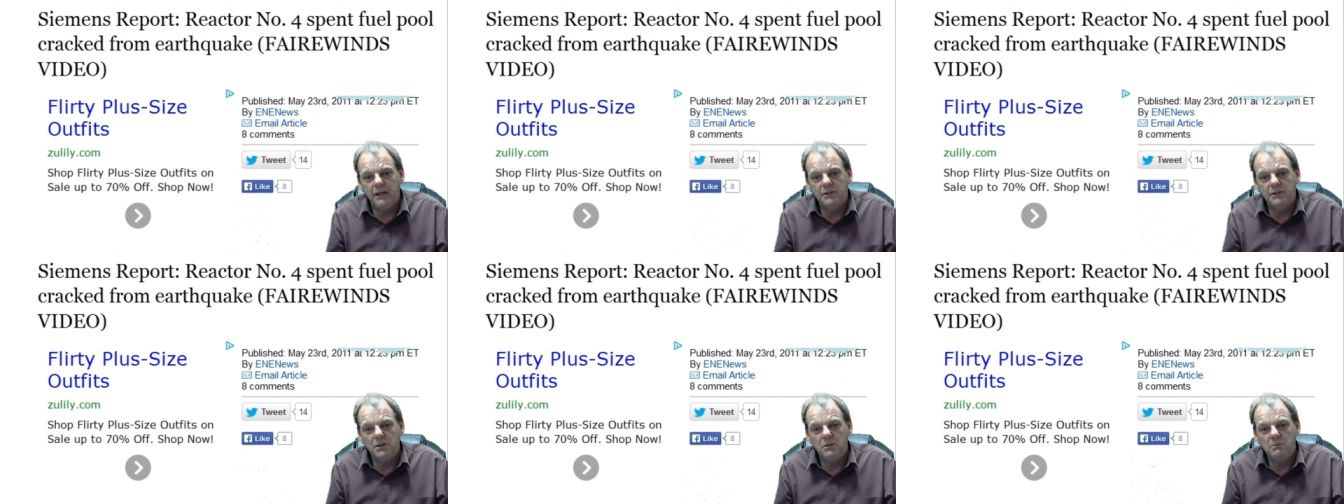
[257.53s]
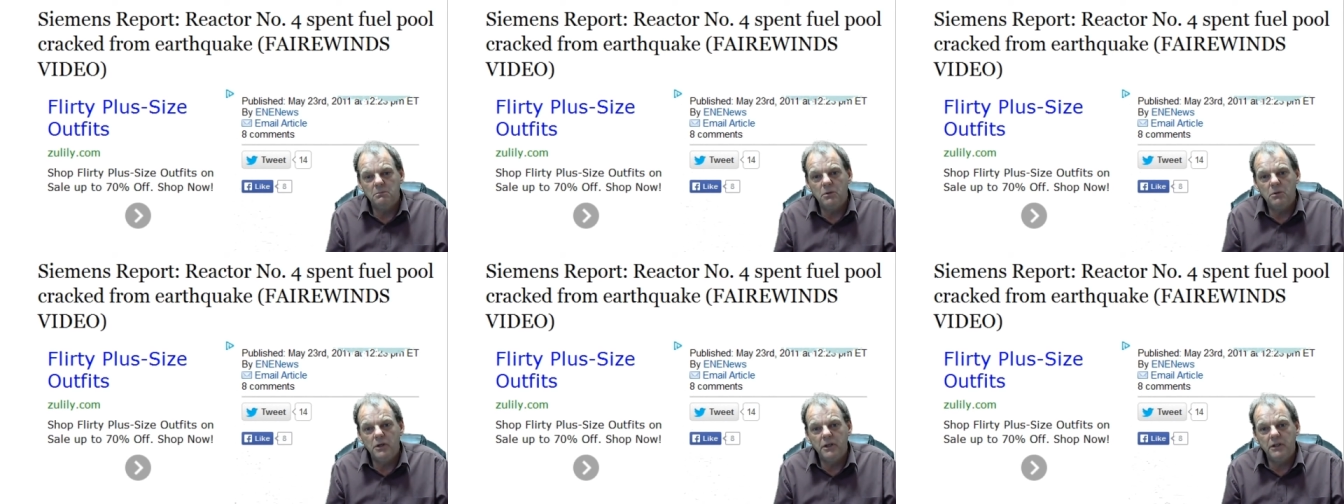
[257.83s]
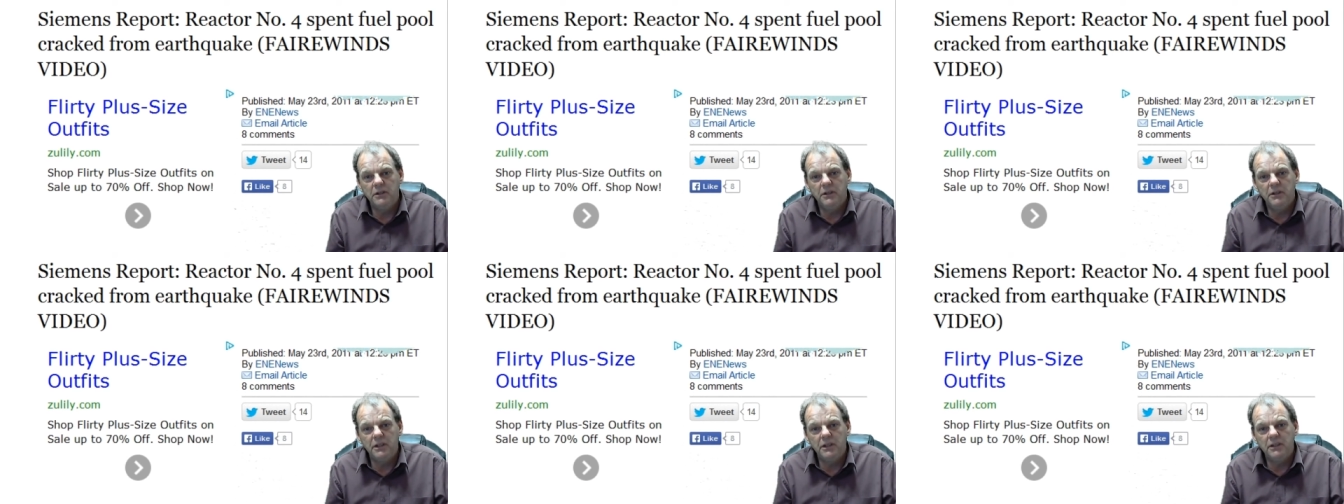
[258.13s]
At some
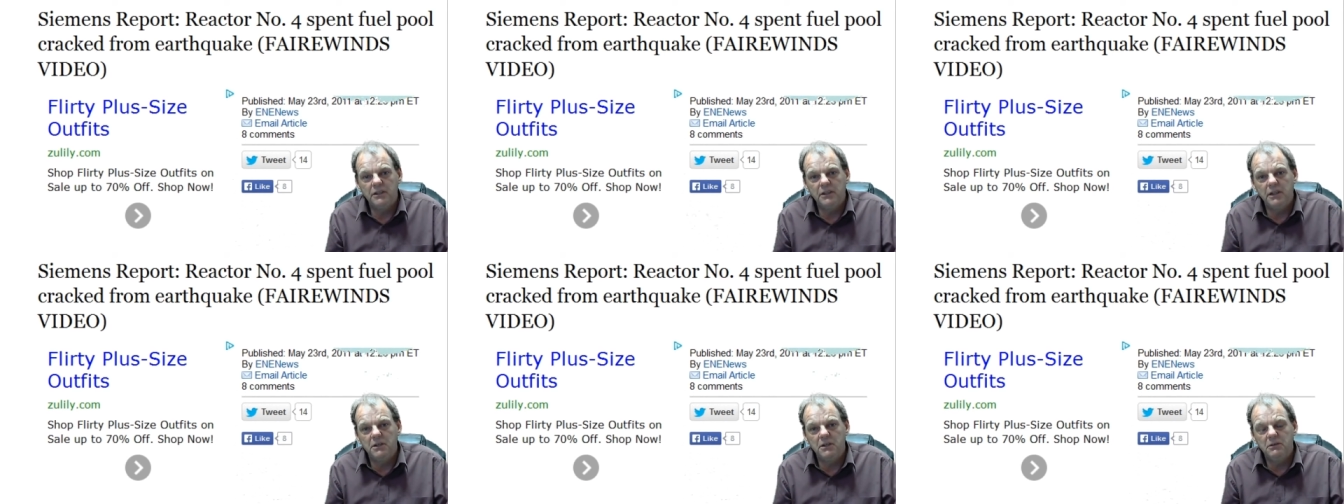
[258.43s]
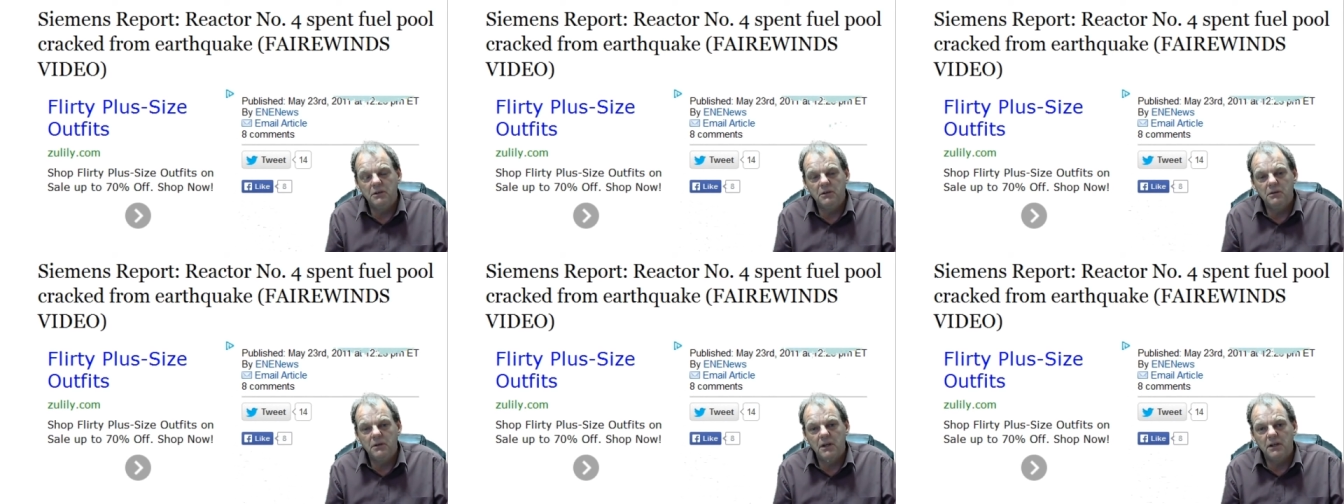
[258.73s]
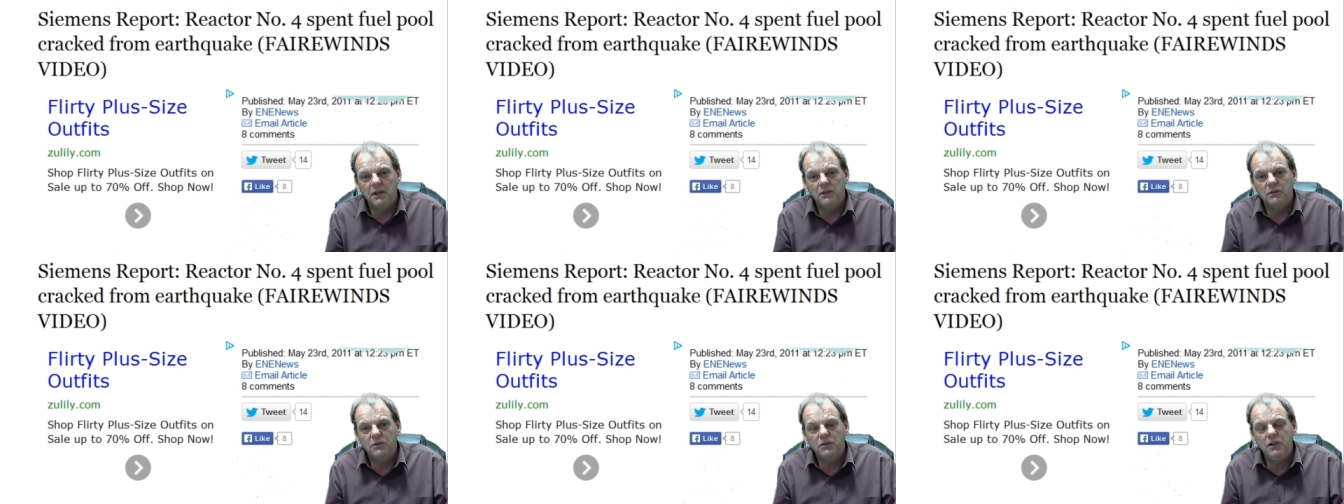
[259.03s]
point, things give out
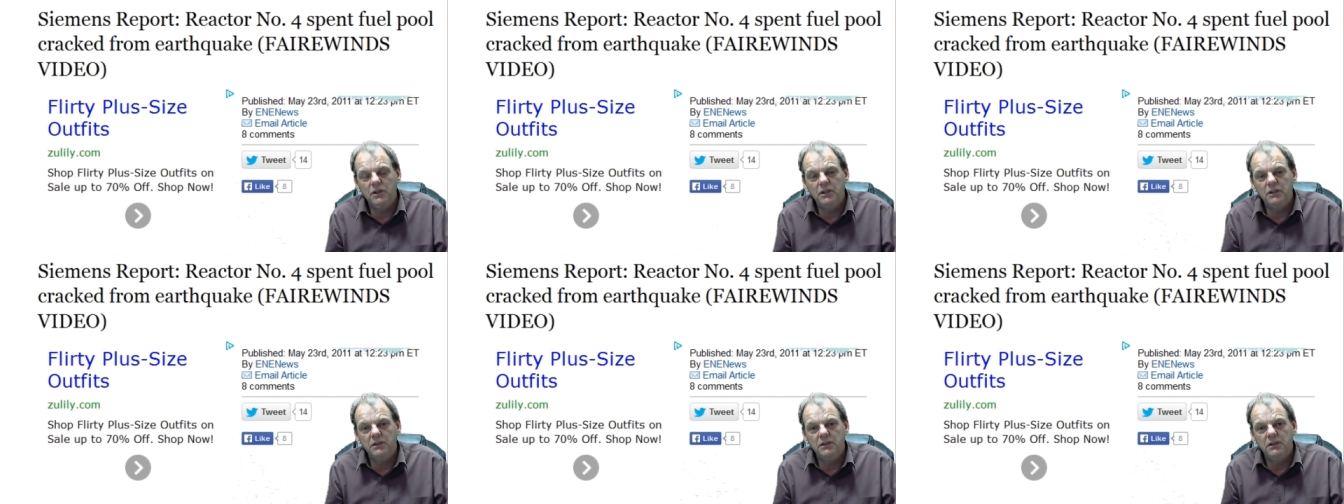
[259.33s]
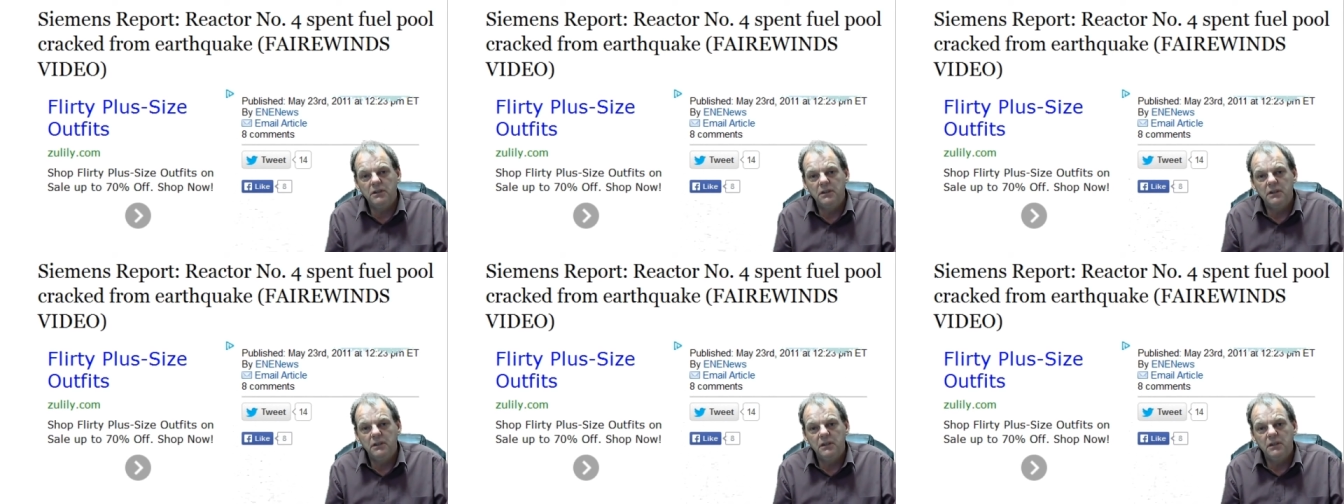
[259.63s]
on it, right?